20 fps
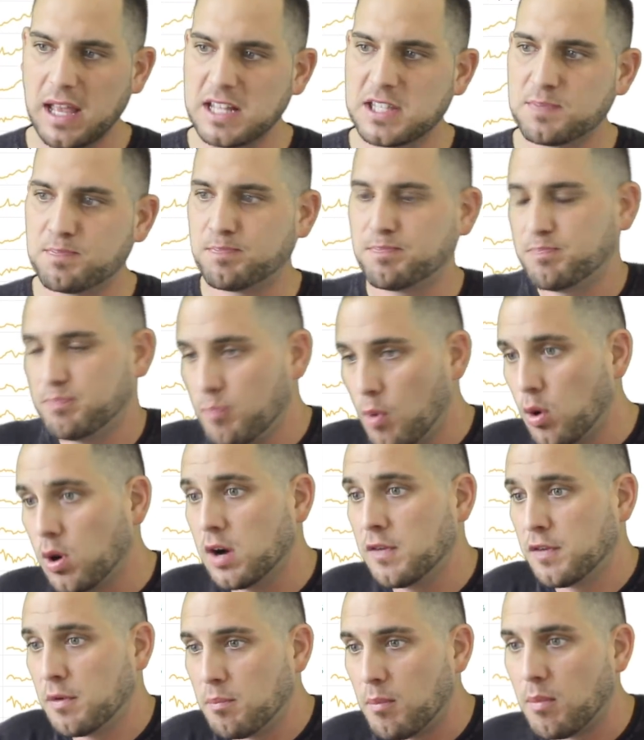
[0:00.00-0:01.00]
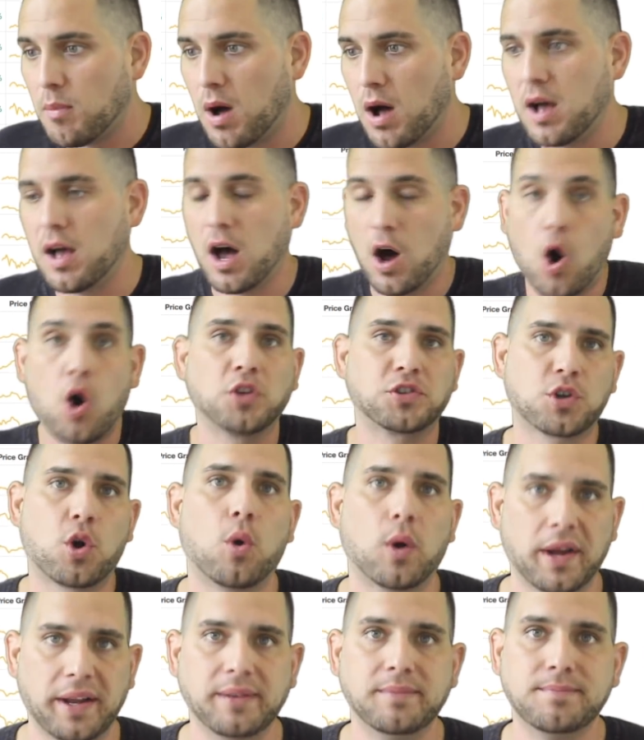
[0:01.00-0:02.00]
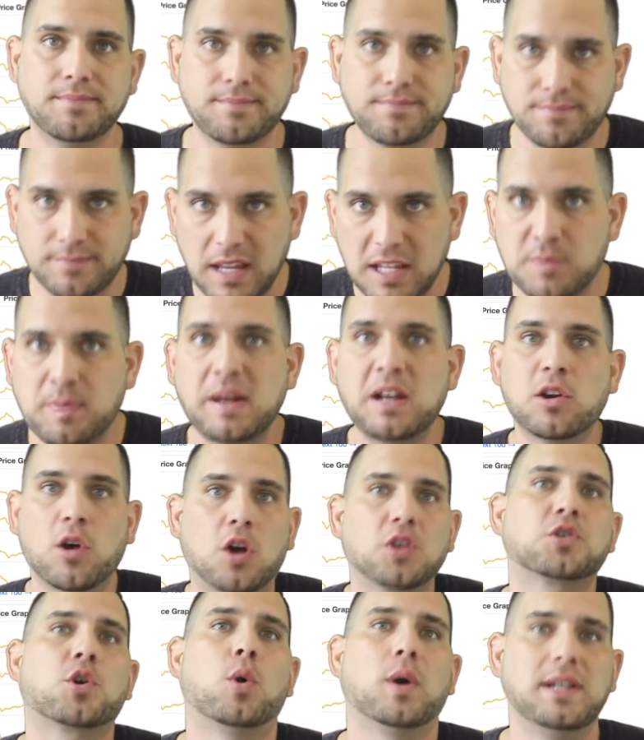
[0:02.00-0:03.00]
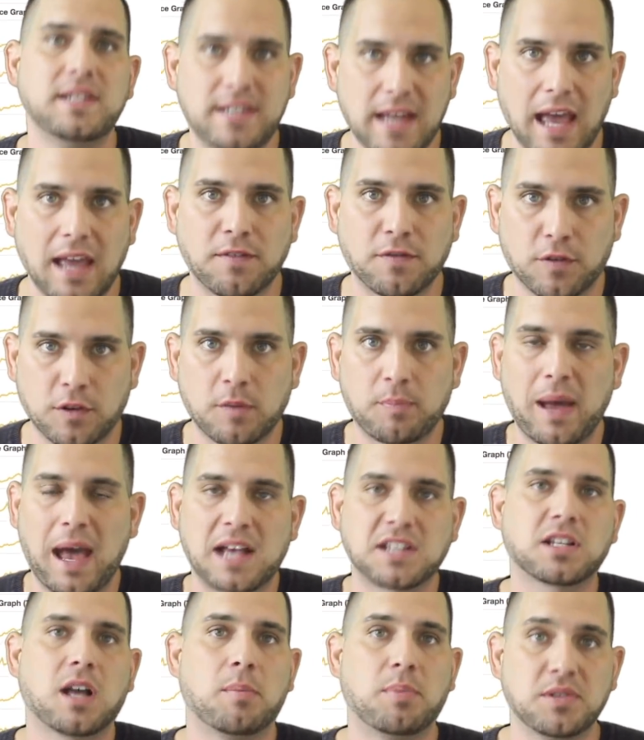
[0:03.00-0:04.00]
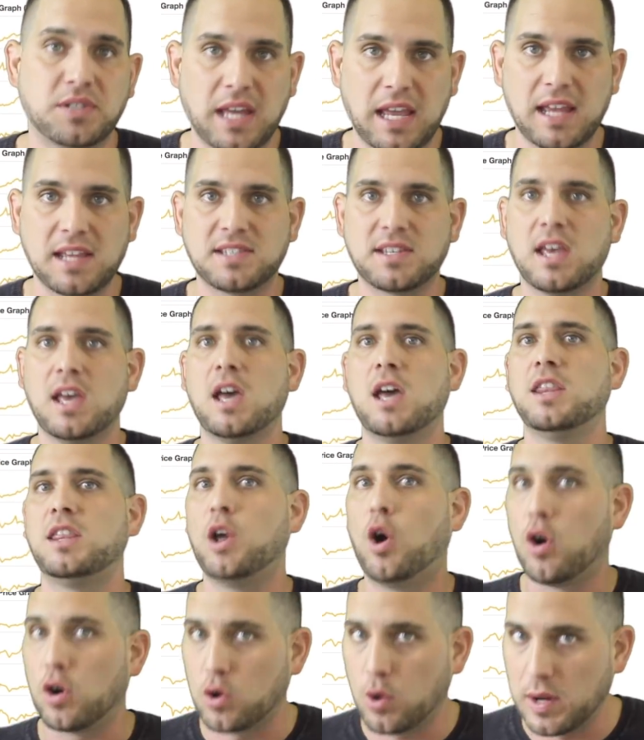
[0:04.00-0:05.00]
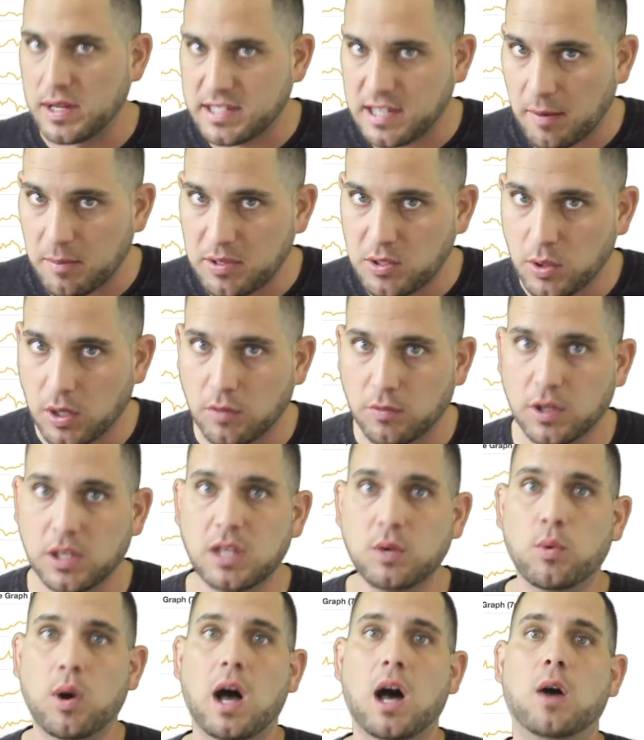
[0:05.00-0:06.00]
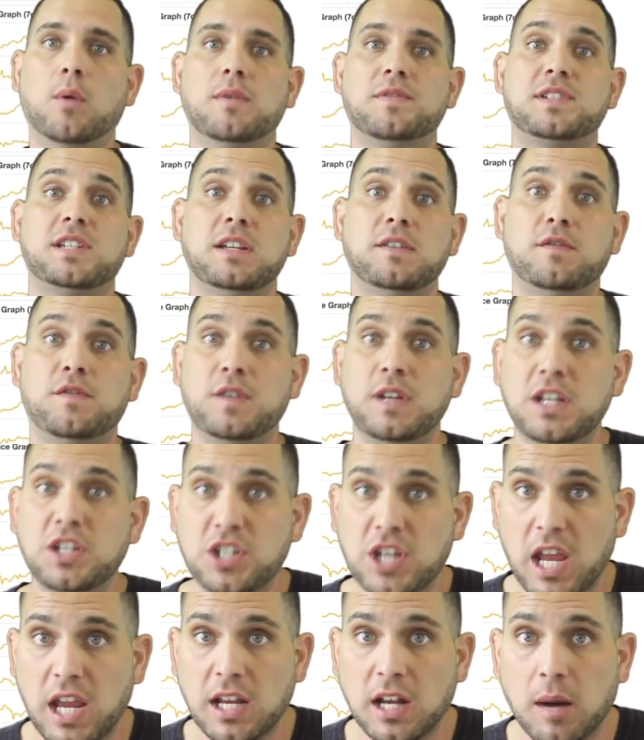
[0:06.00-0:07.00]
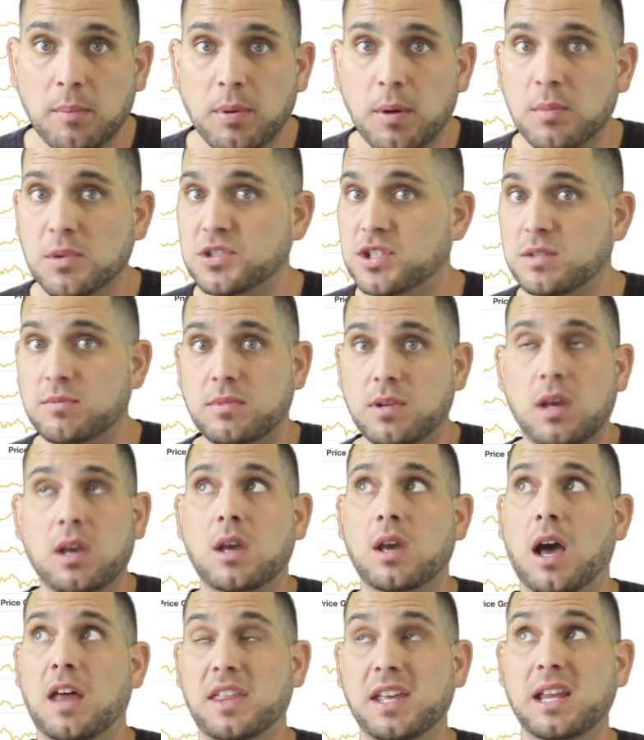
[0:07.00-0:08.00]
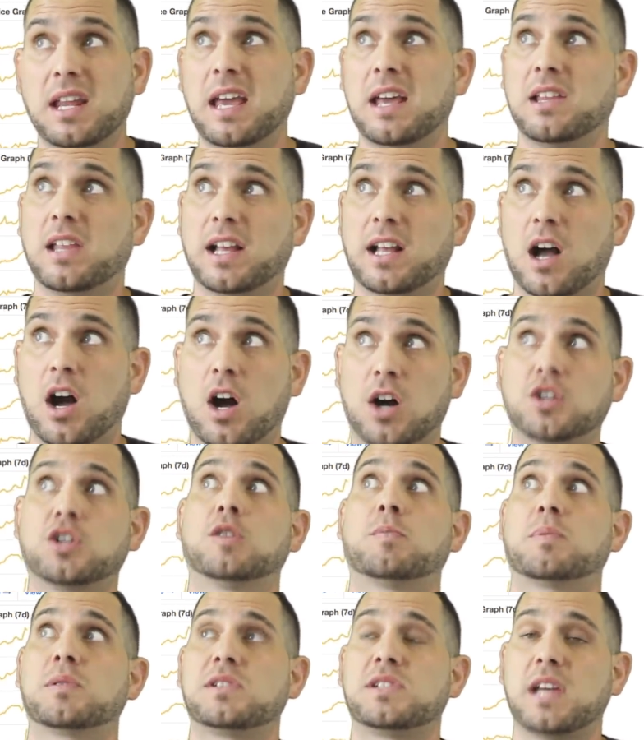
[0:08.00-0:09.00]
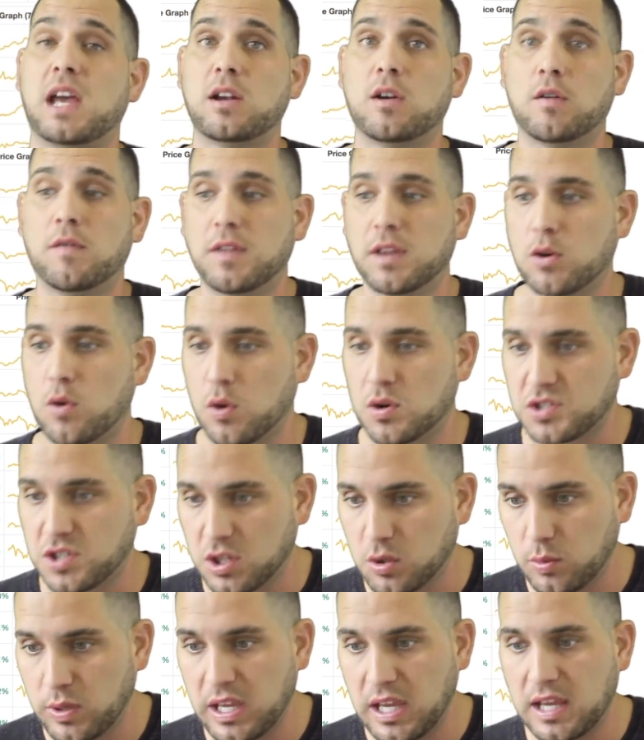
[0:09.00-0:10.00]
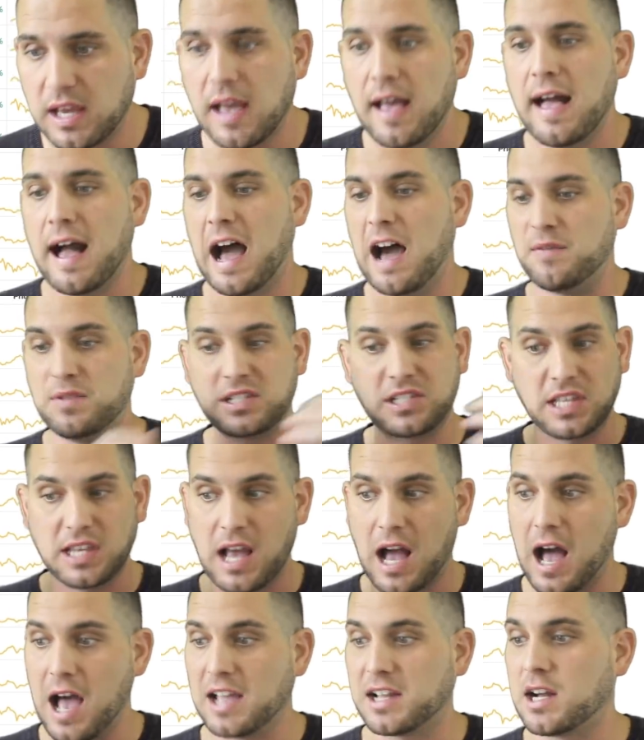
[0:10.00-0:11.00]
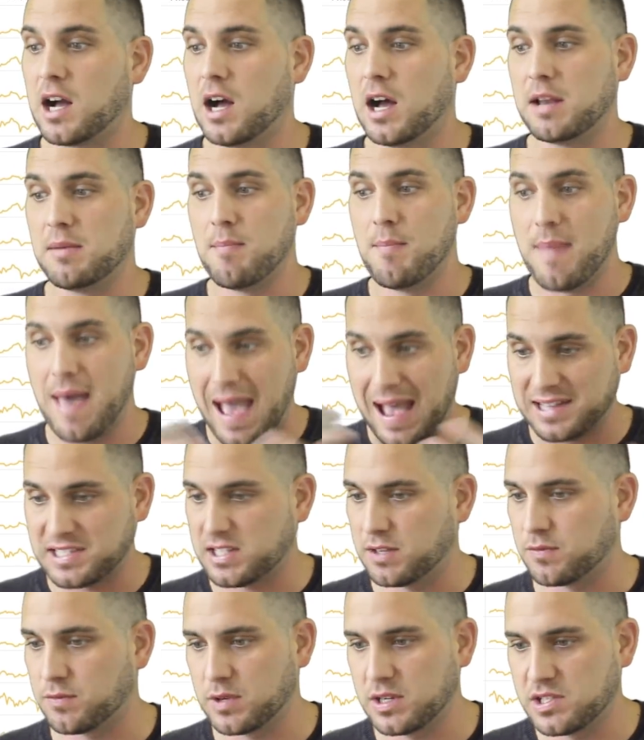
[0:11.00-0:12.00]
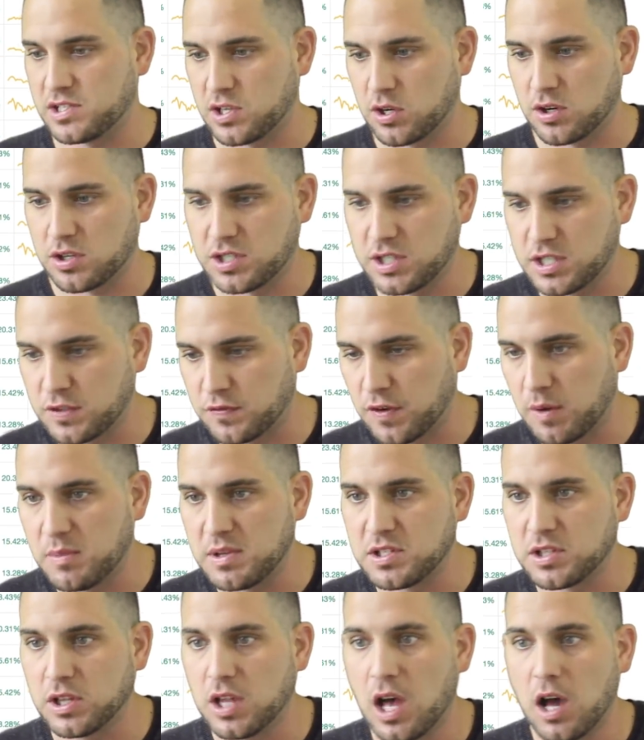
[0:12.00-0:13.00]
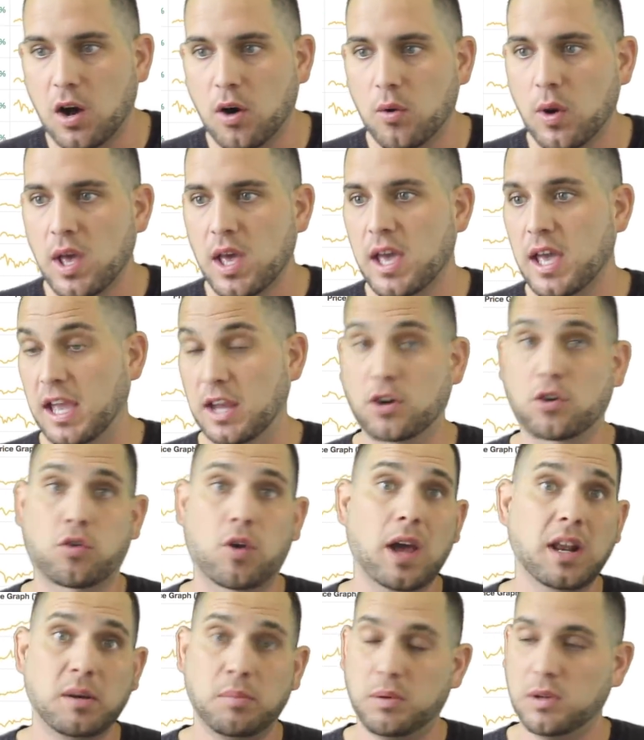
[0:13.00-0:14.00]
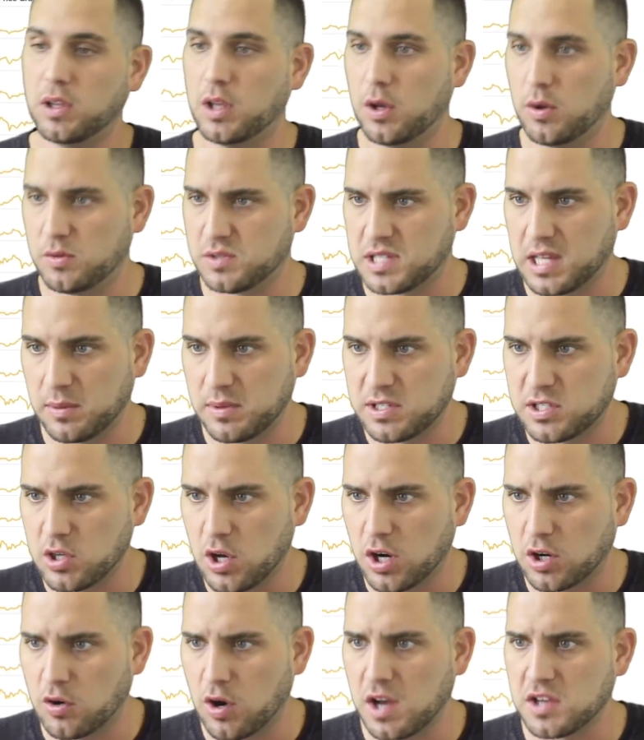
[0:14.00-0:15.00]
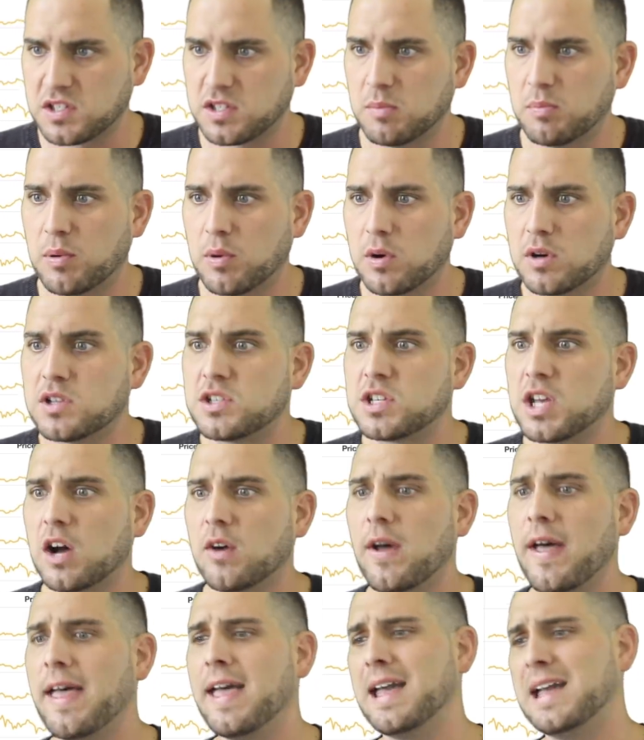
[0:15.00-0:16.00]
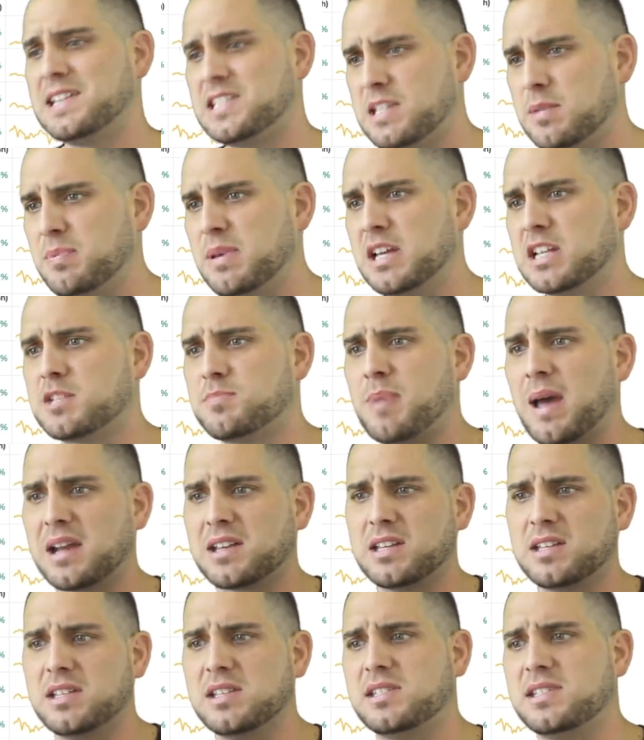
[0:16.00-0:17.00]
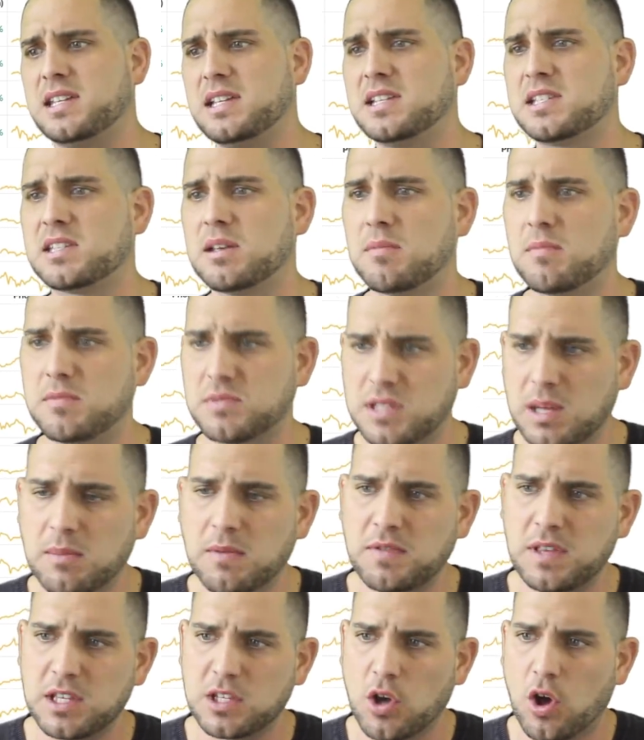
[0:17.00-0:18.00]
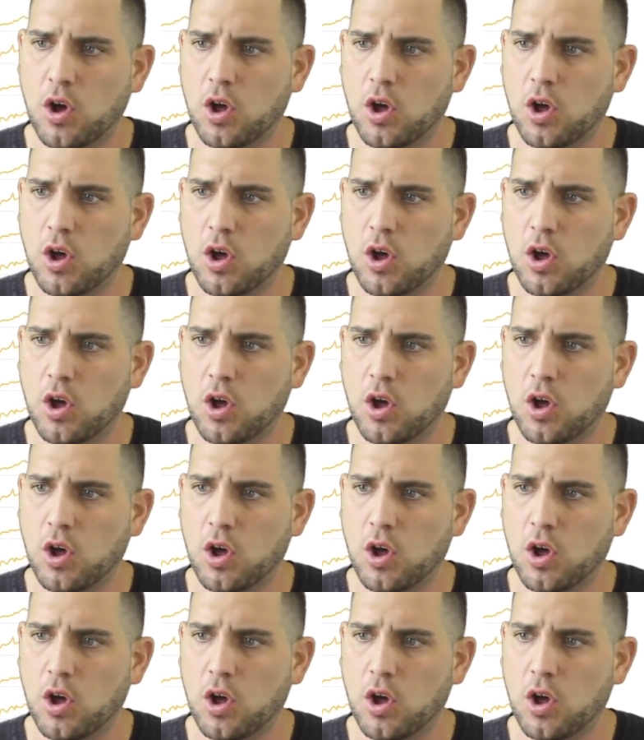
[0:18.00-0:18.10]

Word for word: it's more of a, a altcoin it's been an altcoin day for the past couple days. The altcoins have been doing really well. We've seen VeChain up almost I think it hit like 100% over the course of the week. Obviously, Icon, massive resurgence from its low, incredible lows that we saw across the board. So it's to be expected to see some, some of these